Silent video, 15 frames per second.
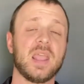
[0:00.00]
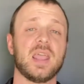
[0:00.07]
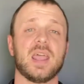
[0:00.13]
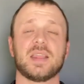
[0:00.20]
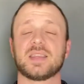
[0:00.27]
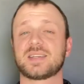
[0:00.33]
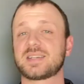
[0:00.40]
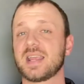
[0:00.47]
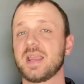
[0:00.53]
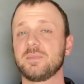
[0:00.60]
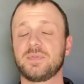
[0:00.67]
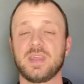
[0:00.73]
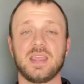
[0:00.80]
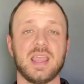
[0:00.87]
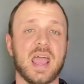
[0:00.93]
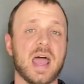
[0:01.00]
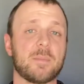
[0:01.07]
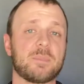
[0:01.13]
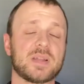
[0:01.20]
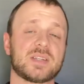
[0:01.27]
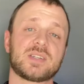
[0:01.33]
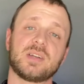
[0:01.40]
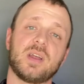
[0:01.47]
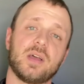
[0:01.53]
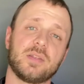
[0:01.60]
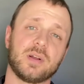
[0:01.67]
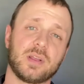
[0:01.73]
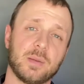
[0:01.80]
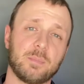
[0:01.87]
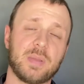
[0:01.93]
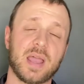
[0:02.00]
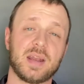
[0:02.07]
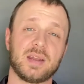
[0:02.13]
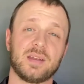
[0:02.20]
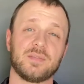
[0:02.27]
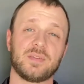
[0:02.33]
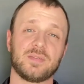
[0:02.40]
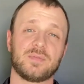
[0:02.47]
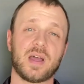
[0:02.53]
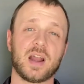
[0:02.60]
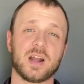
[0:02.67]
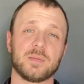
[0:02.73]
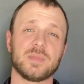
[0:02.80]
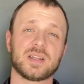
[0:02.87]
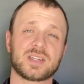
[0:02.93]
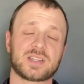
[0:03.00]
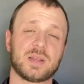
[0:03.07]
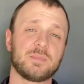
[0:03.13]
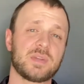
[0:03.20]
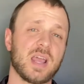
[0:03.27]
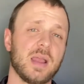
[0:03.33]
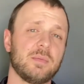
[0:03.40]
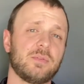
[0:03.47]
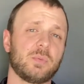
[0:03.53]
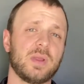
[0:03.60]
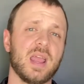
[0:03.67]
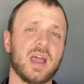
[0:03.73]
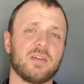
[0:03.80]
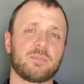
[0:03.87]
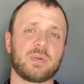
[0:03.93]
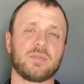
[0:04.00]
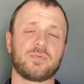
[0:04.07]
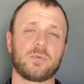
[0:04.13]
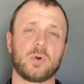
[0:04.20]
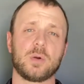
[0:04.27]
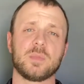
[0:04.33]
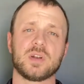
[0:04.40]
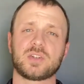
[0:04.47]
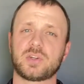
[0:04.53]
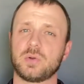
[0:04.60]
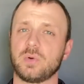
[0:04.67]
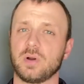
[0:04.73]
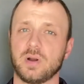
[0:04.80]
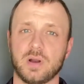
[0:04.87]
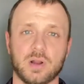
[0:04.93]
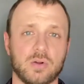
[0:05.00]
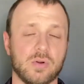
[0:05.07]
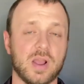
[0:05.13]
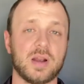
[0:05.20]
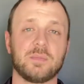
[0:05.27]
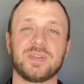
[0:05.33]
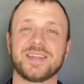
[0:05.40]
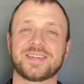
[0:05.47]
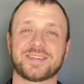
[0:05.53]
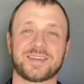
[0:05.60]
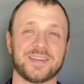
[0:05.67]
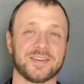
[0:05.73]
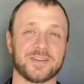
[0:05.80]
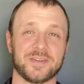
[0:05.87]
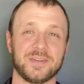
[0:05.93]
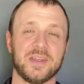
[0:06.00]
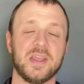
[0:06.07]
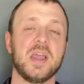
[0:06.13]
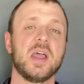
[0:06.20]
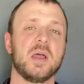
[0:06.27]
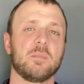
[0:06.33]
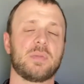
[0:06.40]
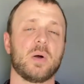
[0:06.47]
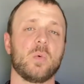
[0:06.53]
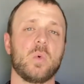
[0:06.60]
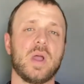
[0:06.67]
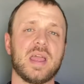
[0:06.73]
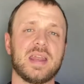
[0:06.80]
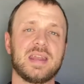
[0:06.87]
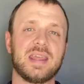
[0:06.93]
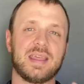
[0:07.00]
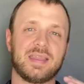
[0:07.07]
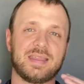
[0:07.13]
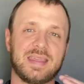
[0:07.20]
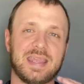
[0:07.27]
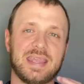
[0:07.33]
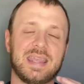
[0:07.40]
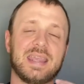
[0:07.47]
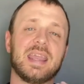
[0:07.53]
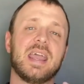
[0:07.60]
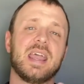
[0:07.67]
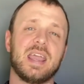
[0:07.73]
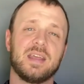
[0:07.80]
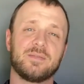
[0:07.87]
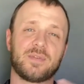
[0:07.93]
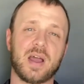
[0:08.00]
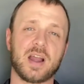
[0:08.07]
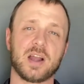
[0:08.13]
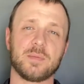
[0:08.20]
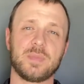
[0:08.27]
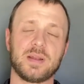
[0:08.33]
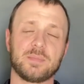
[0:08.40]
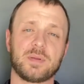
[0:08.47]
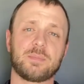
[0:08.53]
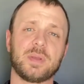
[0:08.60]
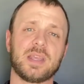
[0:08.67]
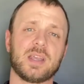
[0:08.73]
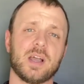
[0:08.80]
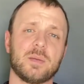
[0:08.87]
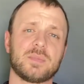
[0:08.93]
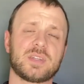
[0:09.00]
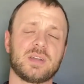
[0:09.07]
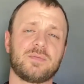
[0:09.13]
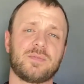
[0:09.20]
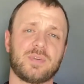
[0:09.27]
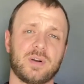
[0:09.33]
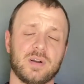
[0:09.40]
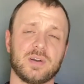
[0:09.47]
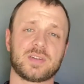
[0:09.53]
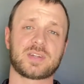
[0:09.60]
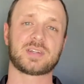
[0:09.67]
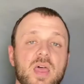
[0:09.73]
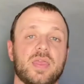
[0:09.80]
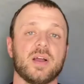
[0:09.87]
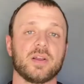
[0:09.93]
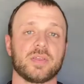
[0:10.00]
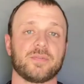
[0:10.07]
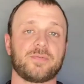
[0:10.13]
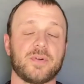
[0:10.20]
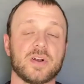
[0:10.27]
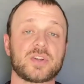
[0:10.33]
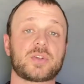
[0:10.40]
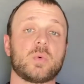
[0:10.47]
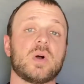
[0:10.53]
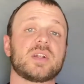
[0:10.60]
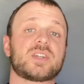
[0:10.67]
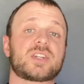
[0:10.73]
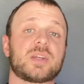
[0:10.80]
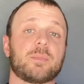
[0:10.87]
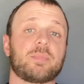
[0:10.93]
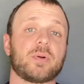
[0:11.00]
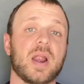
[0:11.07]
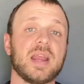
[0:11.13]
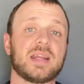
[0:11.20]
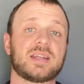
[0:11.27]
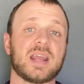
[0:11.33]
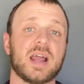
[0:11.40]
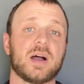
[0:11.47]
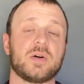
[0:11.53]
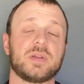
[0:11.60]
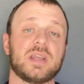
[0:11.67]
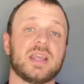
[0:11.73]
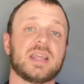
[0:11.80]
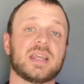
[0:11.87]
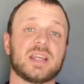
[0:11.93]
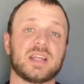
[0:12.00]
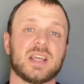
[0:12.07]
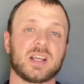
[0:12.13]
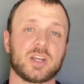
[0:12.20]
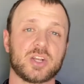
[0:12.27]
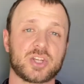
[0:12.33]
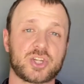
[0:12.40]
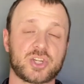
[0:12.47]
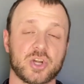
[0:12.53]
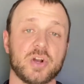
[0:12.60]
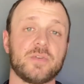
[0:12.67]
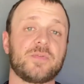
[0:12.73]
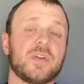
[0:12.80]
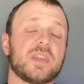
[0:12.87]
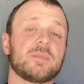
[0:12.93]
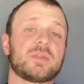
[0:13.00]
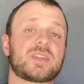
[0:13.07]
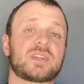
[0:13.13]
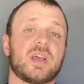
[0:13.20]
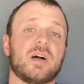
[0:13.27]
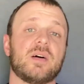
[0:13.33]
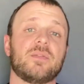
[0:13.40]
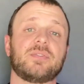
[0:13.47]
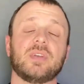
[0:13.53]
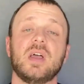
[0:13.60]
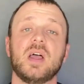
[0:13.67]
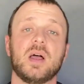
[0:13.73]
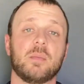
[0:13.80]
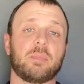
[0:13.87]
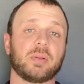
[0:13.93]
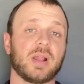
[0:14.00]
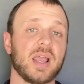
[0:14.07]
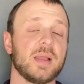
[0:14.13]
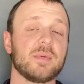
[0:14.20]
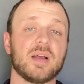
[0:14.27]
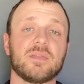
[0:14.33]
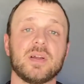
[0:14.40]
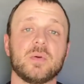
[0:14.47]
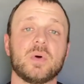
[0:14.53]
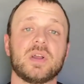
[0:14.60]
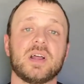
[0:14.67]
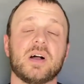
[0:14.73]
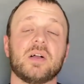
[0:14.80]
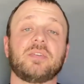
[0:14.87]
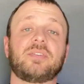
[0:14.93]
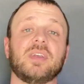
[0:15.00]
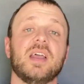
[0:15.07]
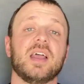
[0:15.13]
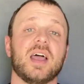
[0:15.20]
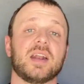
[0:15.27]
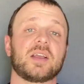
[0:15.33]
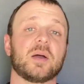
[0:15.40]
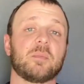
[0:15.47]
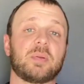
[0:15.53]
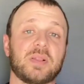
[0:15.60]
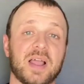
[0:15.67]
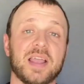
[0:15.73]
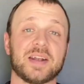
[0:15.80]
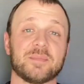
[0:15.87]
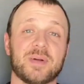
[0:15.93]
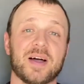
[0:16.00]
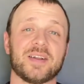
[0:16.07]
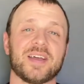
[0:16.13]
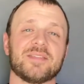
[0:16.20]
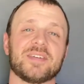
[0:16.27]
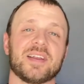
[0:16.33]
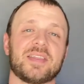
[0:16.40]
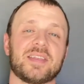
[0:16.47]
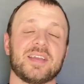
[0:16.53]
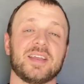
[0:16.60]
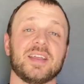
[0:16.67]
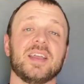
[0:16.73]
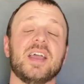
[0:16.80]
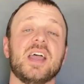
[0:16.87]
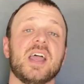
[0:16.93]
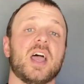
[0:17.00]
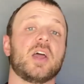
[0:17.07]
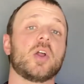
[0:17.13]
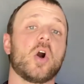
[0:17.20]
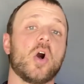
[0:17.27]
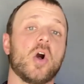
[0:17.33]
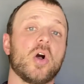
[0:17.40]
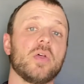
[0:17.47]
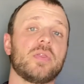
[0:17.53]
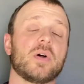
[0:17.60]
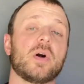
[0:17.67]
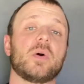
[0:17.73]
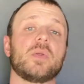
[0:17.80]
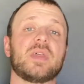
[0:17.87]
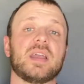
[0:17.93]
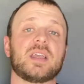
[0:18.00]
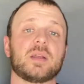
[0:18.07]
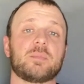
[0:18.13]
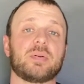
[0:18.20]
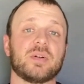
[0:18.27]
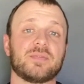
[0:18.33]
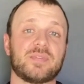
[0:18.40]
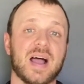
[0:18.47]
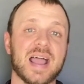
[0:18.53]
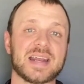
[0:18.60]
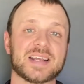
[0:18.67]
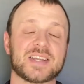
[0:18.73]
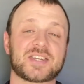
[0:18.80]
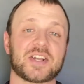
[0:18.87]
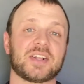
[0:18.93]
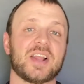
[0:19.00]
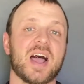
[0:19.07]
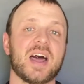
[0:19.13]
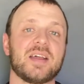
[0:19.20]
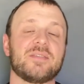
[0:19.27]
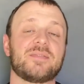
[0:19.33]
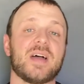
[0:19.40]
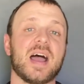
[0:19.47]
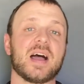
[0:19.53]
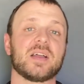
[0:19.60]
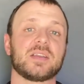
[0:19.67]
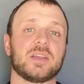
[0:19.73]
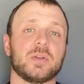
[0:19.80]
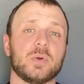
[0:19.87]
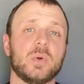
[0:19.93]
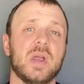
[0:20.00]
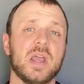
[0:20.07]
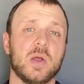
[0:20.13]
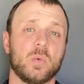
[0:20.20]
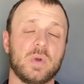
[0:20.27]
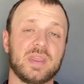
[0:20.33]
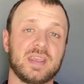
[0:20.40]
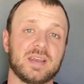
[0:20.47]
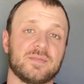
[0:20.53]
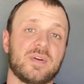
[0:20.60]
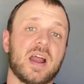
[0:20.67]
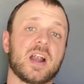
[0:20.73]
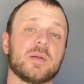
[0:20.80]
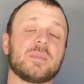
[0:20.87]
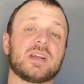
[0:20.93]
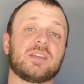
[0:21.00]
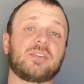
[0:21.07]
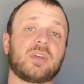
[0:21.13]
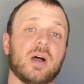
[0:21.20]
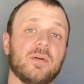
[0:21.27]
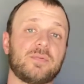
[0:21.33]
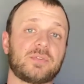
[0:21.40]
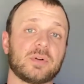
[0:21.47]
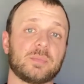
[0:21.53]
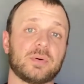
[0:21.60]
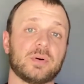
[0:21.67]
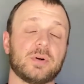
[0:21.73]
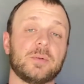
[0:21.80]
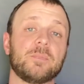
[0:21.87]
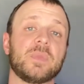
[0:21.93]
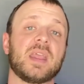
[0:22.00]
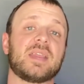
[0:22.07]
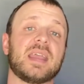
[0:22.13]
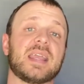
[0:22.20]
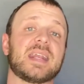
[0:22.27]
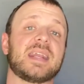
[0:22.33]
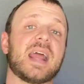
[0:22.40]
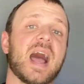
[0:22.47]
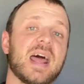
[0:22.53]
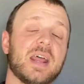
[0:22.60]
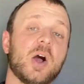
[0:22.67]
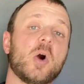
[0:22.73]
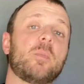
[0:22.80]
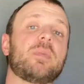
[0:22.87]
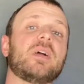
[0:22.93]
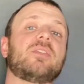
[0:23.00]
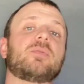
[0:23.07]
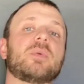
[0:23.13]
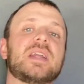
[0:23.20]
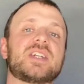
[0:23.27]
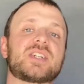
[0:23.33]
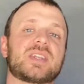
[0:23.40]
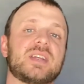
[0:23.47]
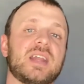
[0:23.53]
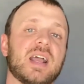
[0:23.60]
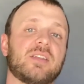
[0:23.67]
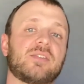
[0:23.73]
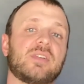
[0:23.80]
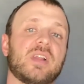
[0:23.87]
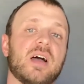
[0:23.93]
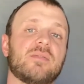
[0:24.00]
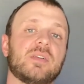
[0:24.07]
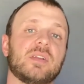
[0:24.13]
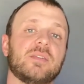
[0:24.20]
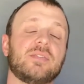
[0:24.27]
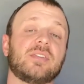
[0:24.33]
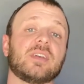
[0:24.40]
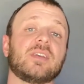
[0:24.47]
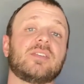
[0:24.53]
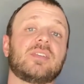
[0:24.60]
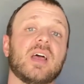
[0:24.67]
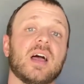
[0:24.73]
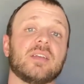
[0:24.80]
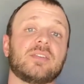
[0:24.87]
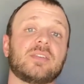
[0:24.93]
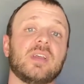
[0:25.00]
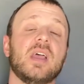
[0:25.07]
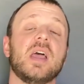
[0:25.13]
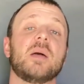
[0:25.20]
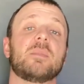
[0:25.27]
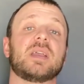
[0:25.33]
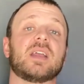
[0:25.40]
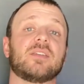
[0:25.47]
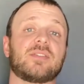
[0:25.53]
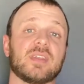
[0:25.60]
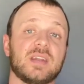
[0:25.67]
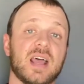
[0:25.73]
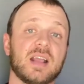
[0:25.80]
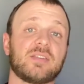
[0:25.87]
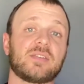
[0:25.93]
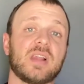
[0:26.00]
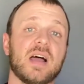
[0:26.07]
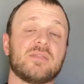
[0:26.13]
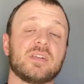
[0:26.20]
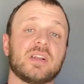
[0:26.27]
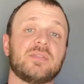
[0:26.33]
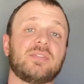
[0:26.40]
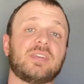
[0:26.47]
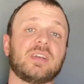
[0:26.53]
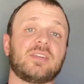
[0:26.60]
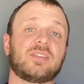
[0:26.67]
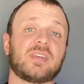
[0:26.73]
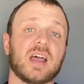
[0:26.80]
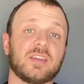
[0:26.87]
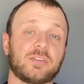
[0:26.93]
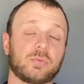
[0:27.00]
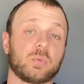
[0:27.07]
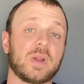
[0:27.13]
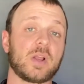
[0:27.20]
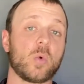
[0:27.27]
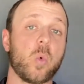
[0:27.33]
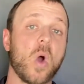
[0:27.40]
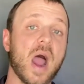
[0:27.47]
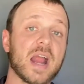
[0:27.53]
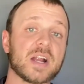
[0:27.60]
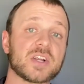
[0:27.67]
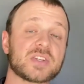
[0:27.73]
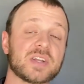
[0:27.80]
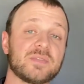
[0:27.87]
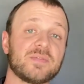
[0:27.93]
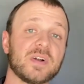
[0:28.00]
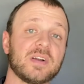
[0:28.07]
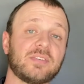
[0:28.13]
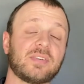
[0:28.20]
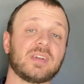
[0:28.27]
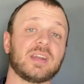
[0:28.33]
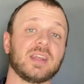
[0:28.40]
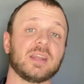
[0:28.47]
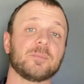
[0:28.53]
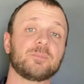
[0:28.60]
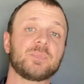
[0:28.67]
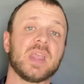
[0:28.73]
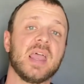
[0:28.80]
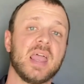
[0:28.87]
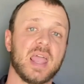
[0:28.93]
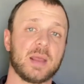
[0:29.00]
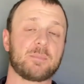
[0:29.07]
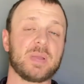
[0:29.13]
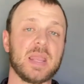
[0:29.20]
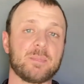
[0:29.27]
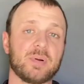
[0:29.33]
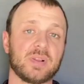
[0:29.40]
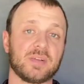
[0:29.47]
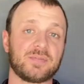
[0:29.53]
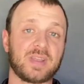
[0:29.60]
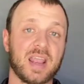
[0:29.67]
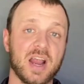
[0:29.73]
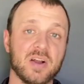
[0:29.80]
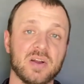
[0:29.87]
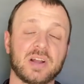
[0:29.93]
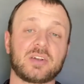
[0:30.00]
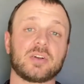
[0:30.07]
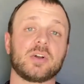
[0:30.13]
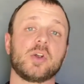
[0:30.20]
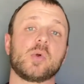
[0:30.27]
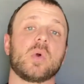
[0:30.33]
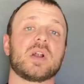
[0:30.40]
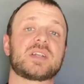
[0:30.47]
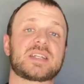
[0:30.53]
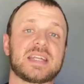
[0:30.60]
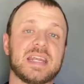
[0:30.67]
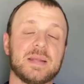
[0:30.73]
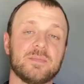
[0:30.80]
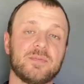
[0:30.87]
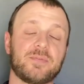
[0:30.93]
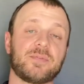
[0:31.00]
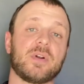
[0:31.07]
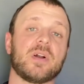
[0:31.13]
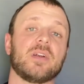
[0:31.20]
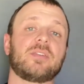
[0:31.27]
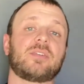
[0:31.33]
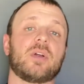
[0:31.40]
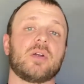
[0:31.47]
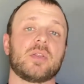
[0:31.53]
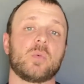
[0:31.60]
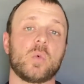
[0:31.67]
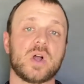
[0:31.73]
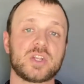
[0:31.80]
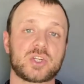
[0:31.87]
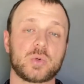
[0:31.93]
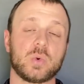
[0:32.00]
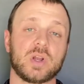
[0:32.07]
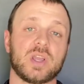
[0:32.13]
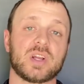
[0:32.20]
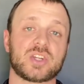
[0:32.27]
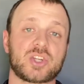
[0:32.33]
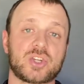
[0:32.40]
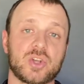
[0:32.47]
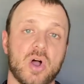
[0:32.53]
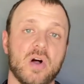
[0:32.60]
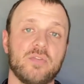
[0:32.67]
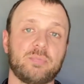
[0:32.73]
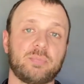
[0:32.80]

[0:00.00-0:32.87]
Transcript: And the same thing happens in other competitive environments. Sometimes we have performers who are incredibly skilled, but when the environment becomes adverse, they're the first ones to break down in concern for themselves, blame everyone else, and complain about everything. And although they can provide us a lot of value when the environment is comfortable, they cannot help us reach the next level of success. Because the next level of success requires adversity. And people of character who are team first are the ones who are going to solve